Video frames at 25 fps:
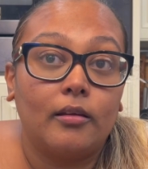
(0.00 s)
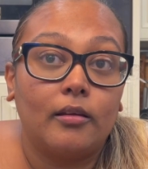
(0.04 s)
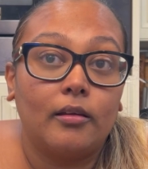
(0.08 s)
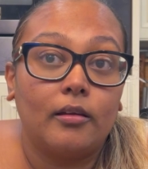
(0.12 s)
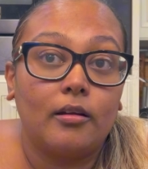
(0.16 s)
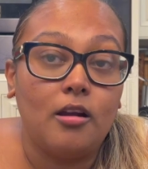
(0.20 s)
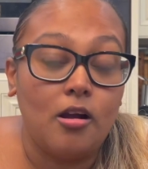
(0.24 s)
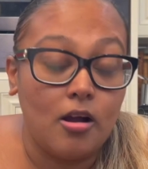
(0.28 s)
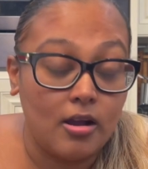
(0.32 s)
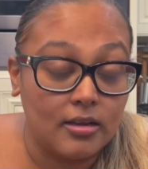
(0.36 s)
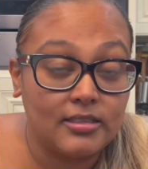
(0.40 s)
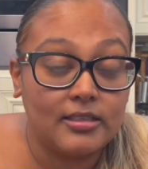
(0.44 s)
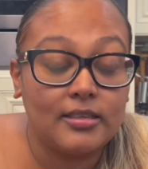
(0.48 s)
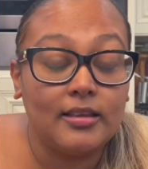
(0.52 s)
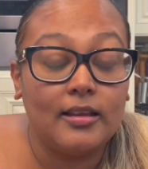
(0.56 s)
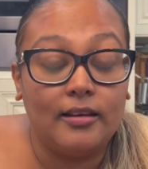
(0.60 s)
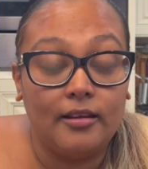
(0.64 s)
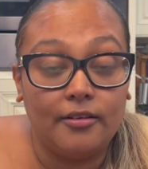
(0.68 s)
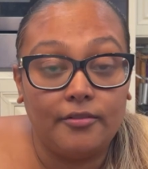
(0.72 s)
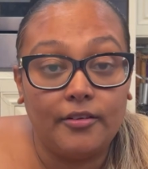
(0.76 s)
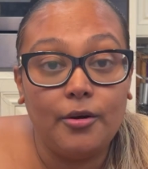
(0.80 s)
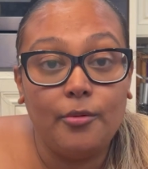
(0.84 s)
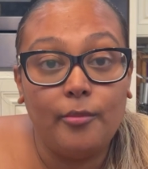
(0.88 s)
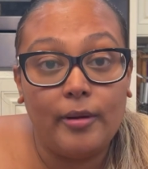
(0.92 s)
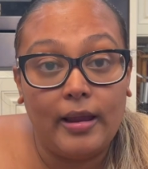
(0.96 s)
cost of
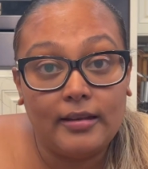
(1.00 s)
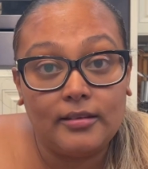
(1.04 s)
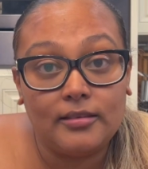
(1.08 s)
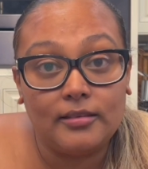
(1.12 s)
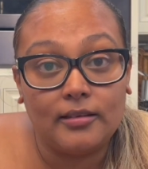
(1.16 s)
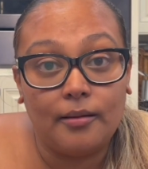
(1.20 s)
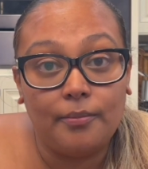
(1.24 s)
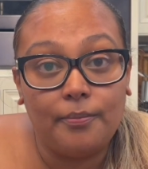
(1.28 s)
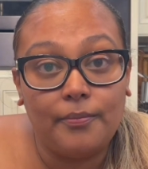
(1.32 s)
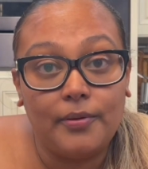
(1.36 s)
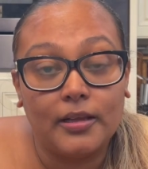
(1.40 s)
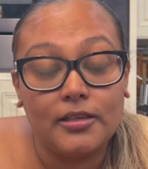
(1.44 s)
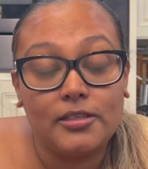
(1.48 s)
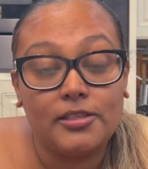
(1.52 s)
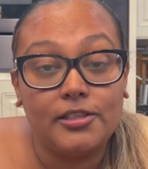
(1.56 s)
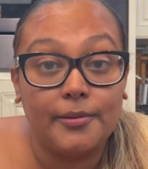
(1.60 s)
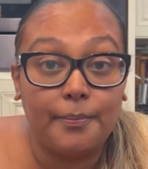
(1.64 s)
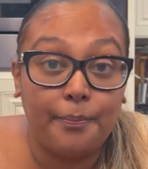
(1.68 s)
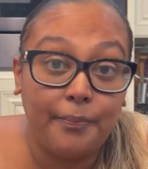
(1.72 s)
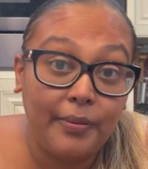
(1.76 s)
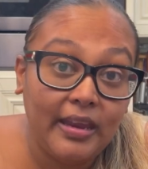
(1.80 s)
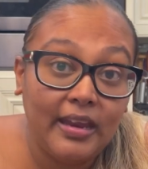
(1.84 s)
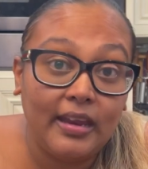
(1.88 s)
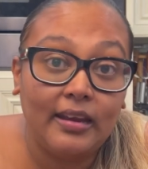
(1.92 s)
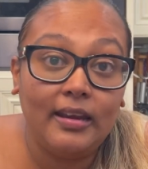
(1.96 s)
living went up, but your
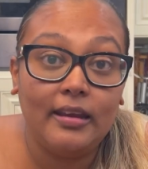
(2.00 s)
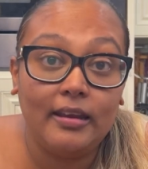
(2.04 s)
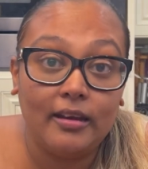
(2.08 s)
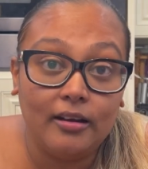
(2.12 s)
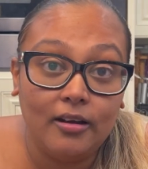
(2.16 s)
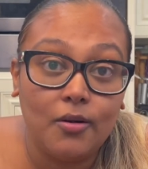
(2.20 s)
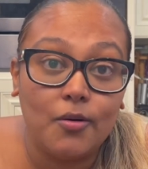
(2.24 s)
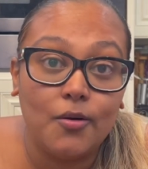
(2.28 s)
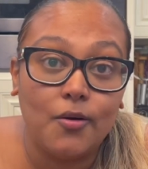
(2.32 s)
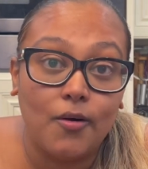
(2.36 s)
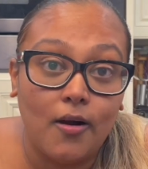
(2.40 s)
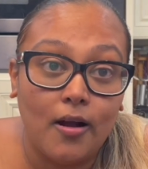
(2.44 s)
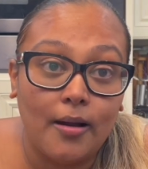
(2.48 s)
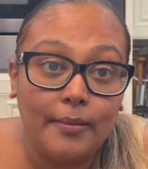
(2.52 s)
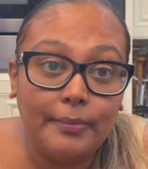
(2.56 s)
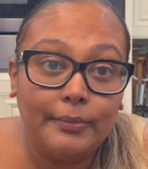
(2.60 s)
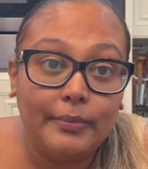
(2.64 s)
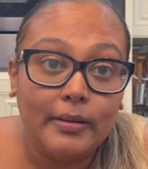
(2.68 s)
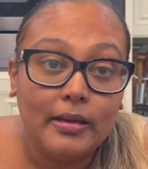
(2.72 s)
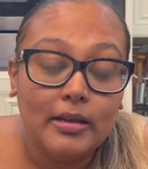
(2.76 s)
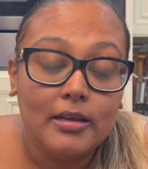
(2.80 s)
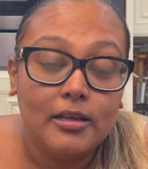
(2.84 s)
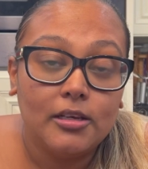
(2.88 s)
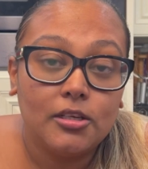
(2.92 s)
pay didn't go up.